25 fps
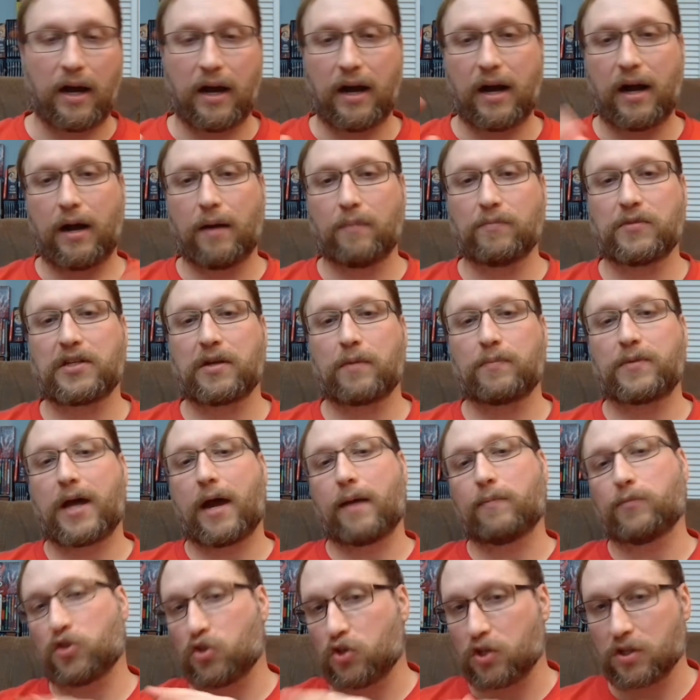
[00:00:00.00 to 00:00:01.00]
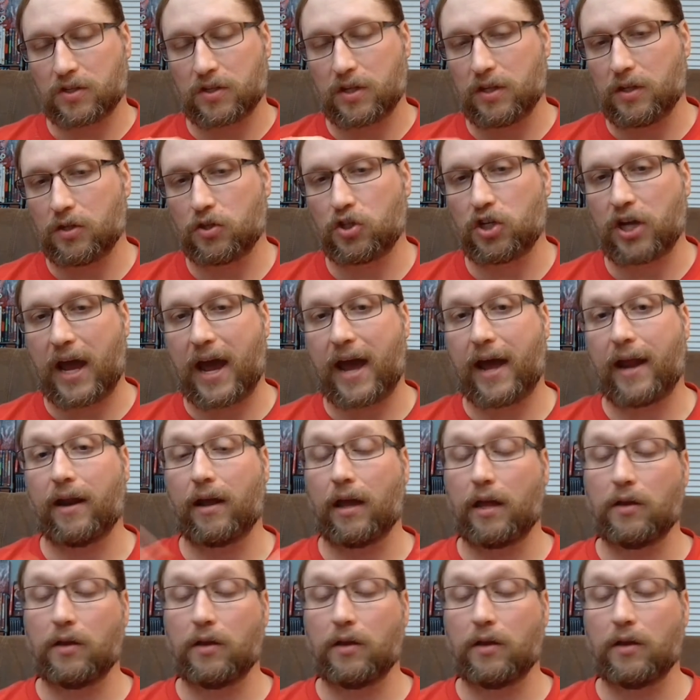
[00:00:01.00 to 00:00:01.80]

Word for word: um, sometimes just in the chat,